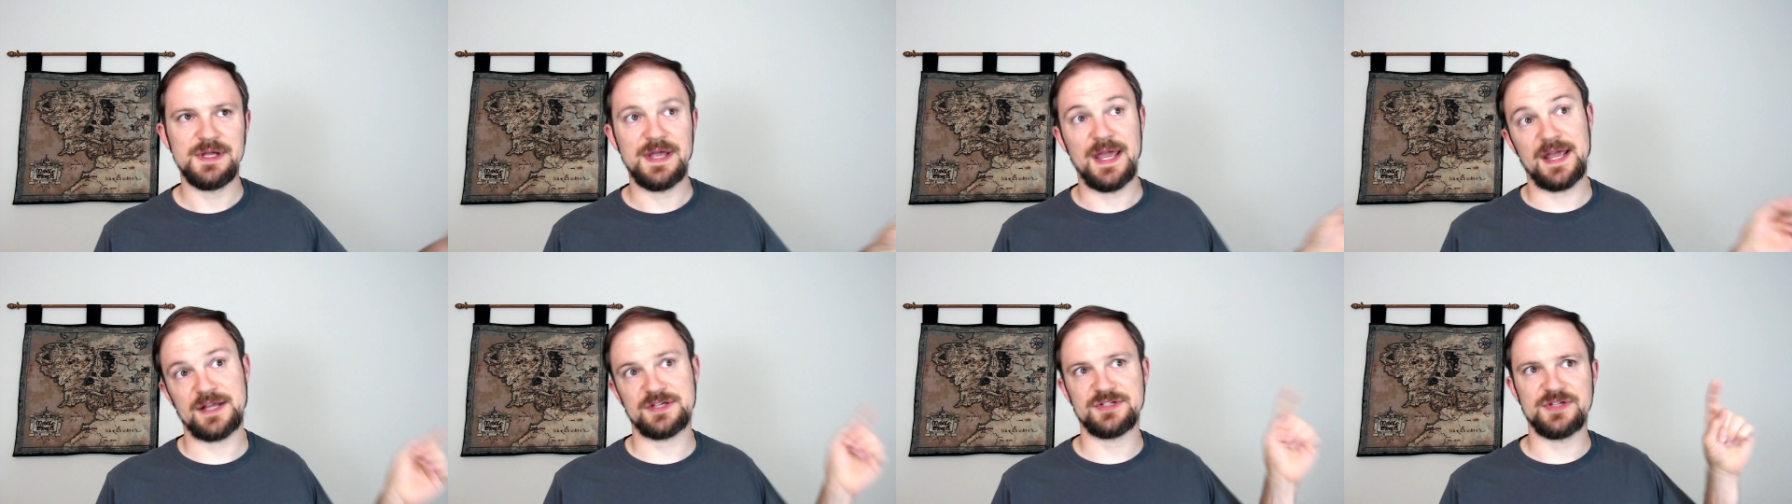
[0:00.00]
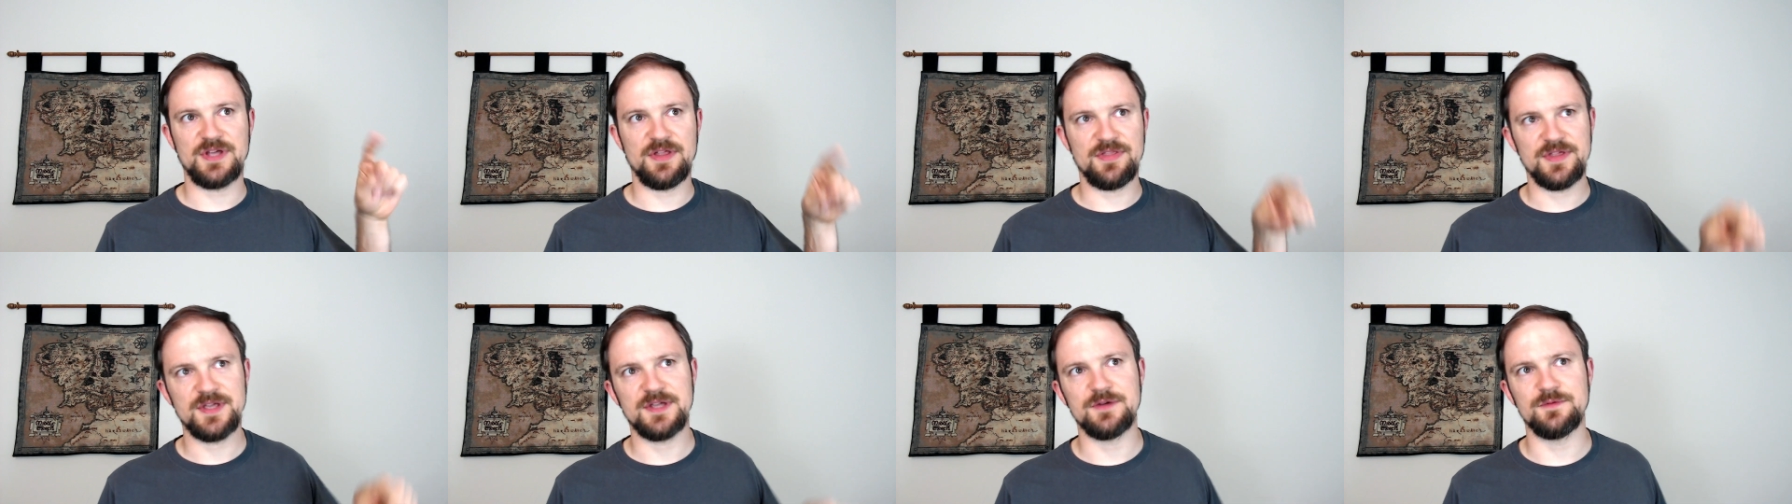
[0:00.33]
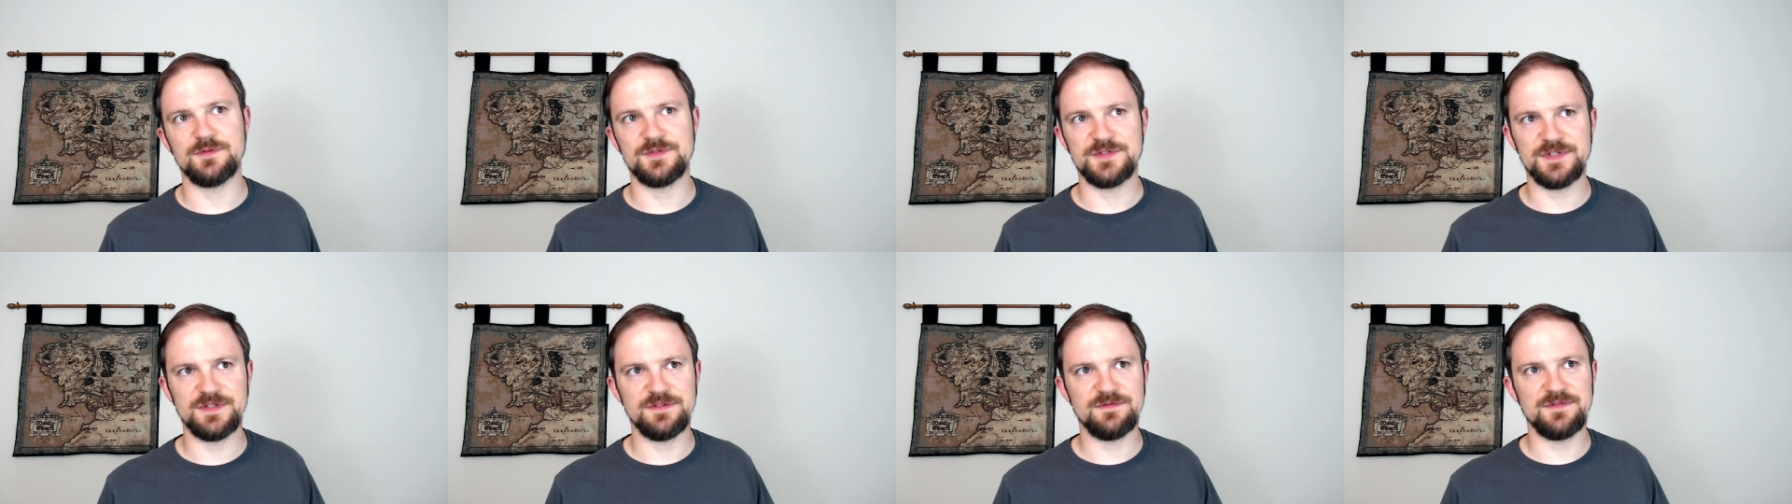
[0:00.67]
Actually, I think it
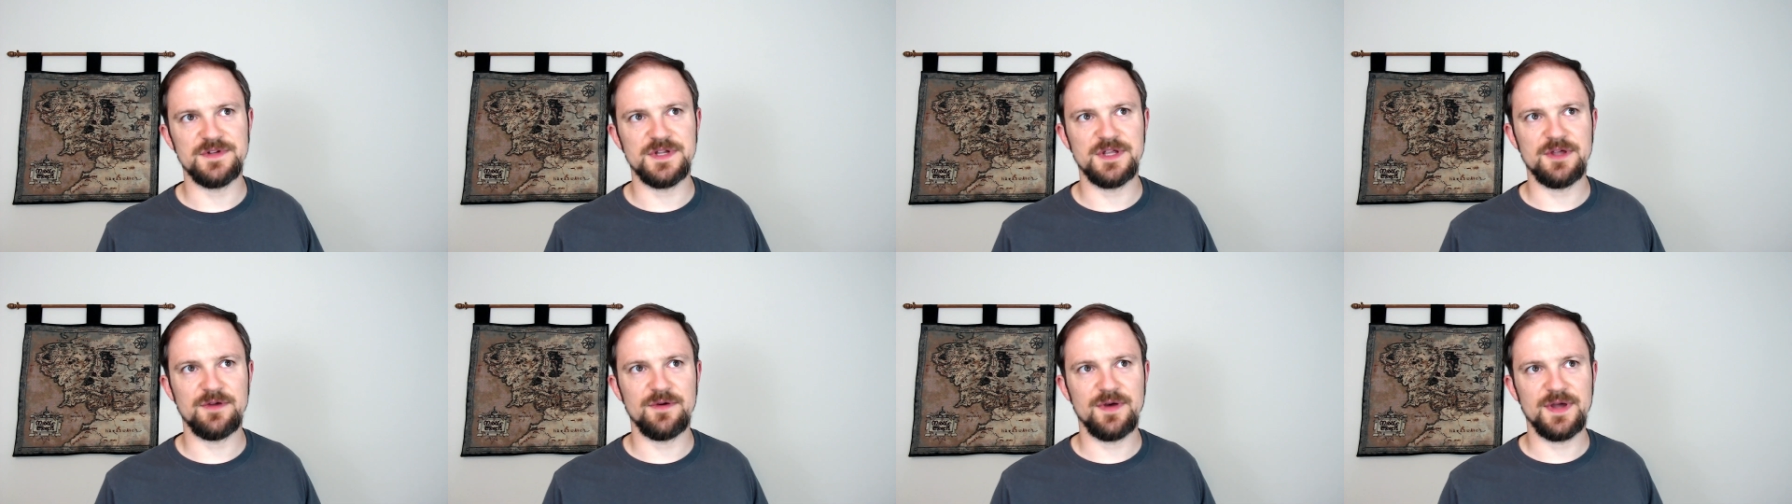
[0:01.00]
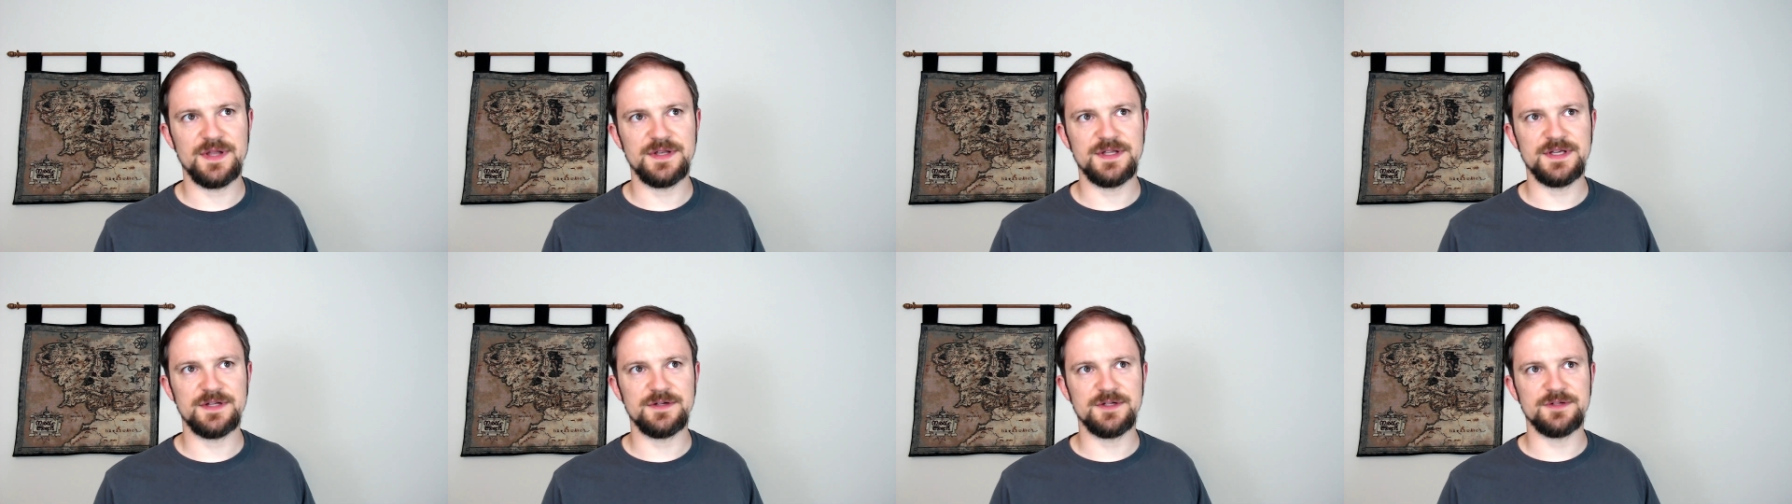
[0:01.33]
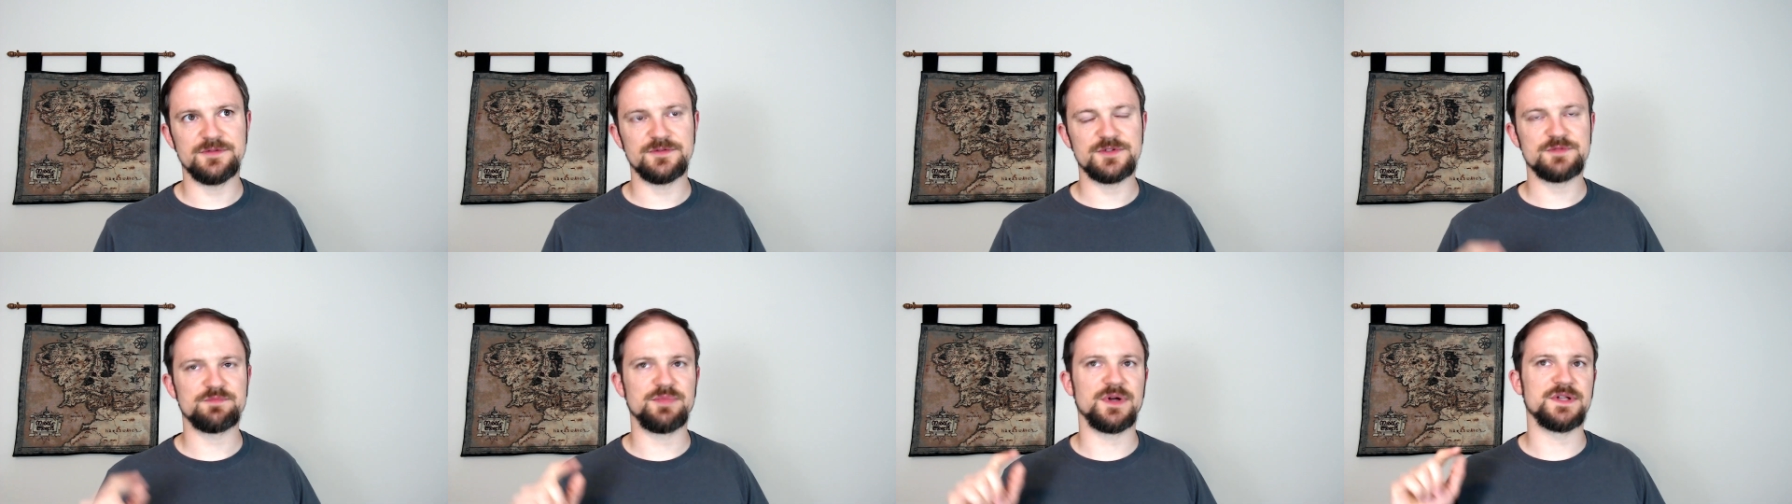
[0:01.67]
was in the video I did
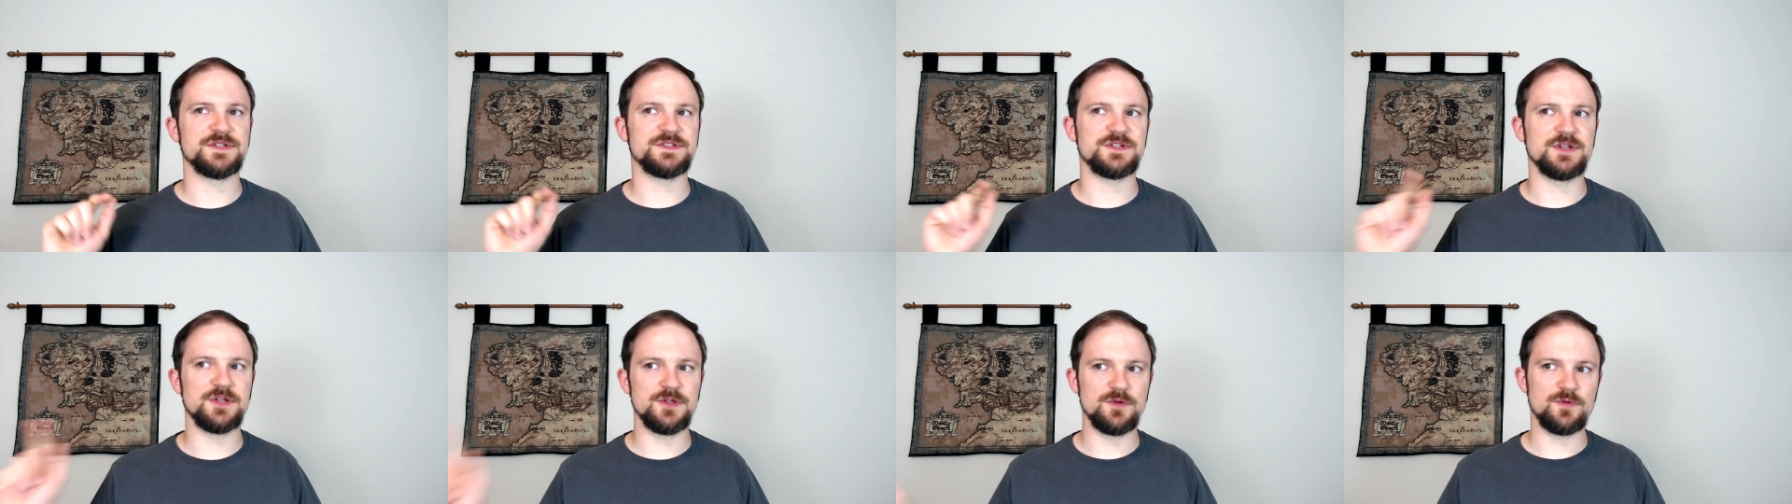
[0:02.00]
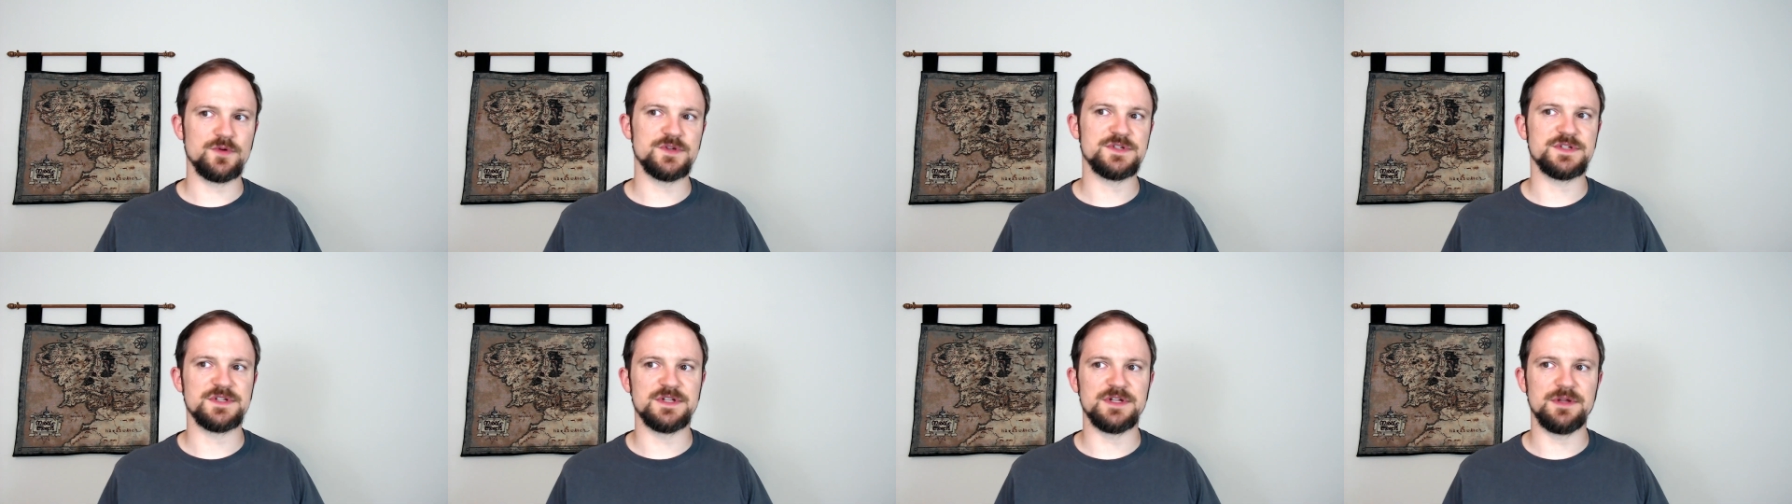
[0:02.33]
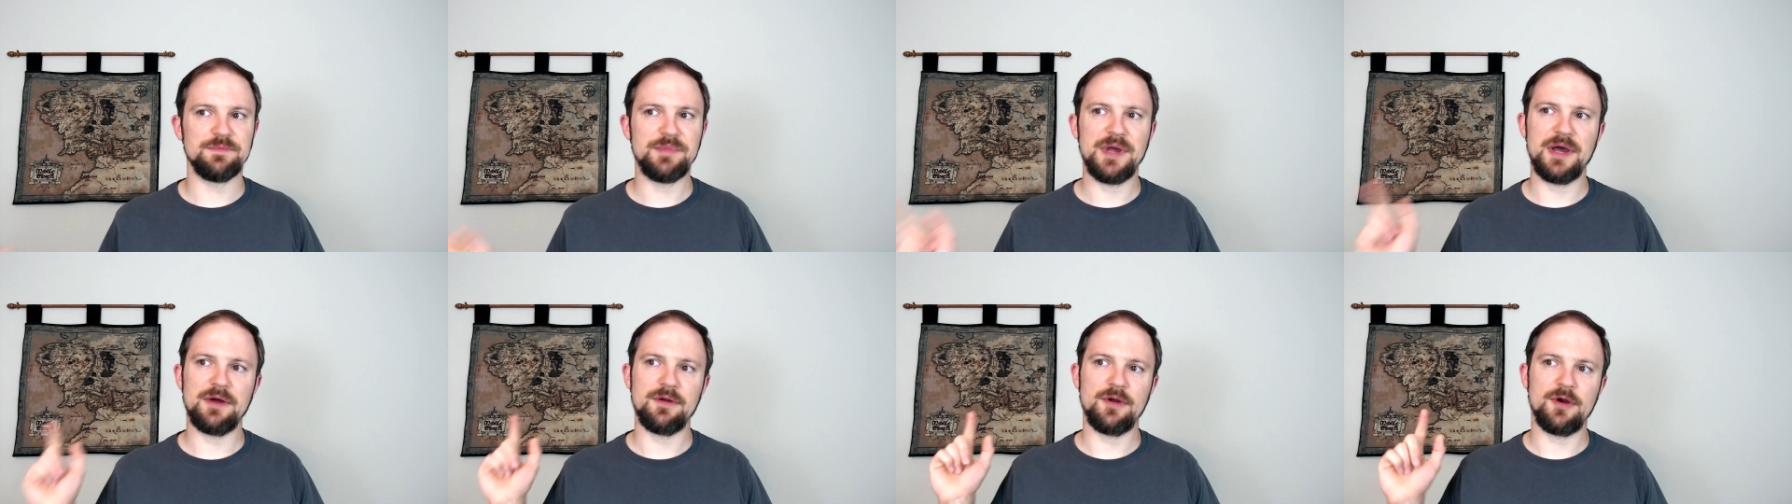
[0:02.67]
in response to Yoyston
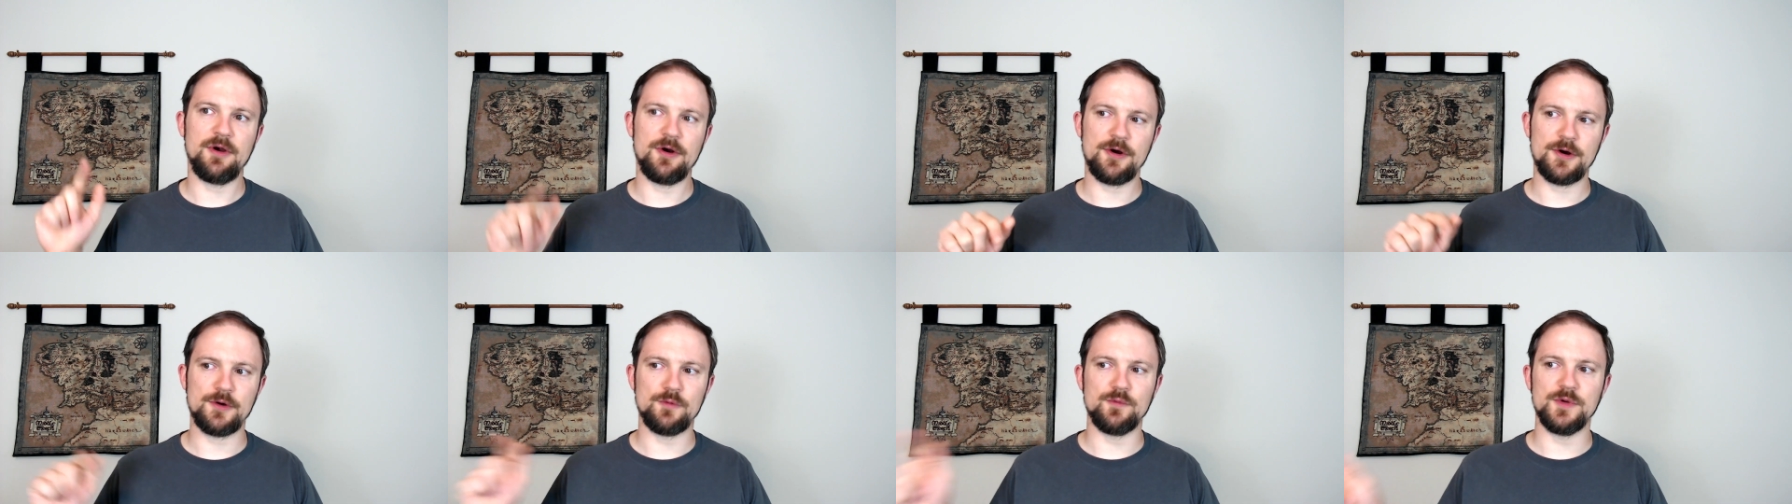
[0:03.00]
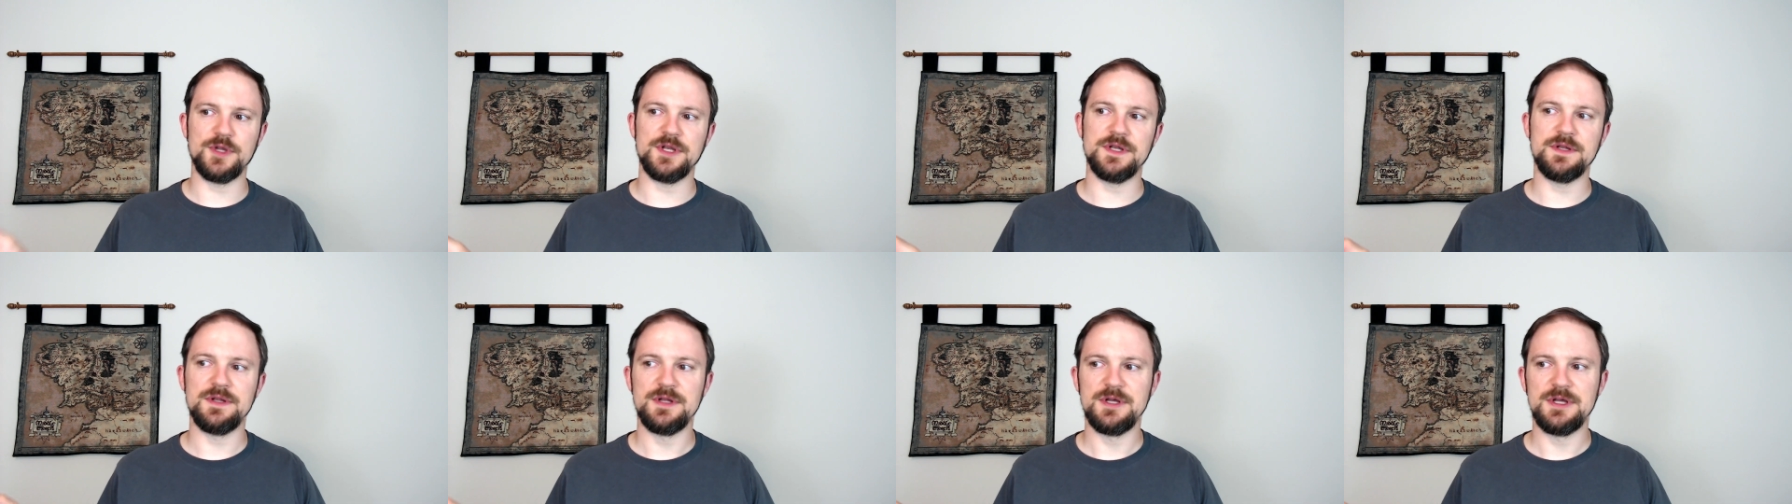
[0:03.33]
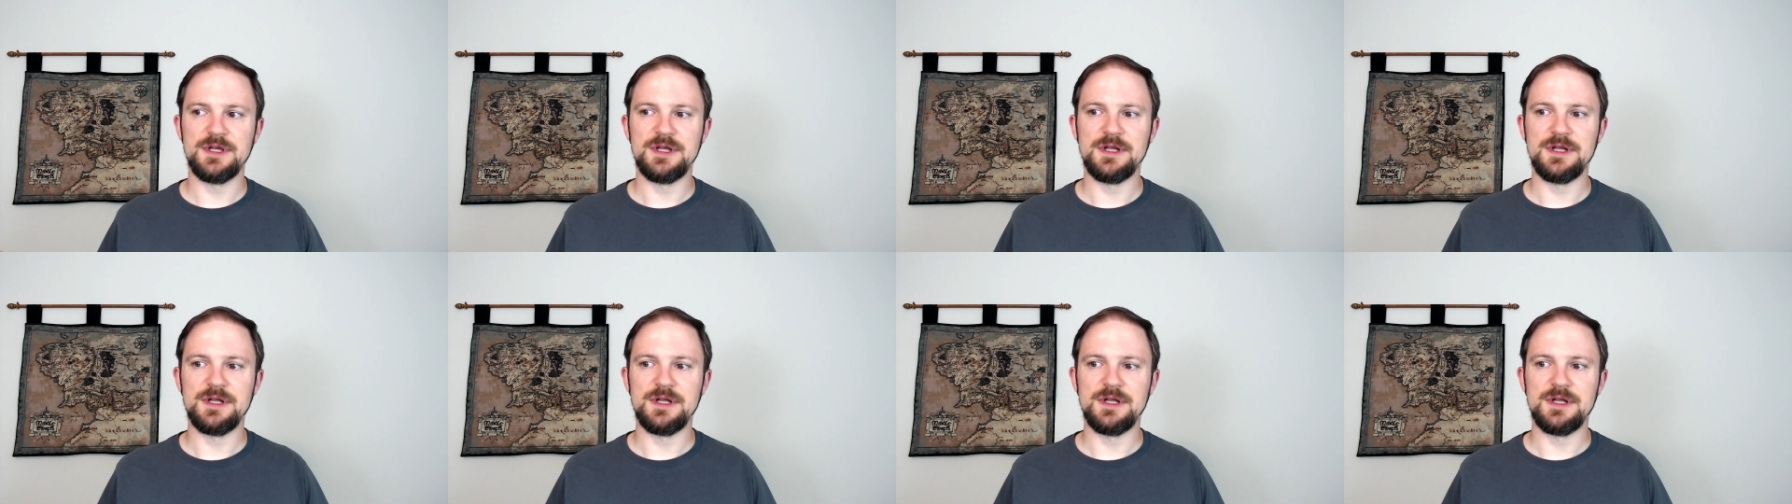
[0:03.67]
about Arwen,